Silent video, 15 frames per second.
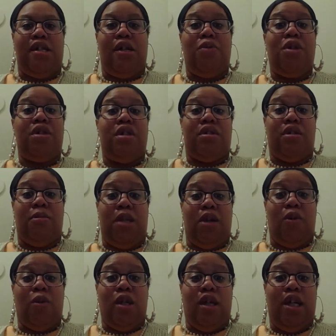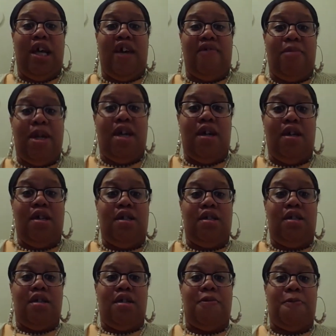I want this to be a real life page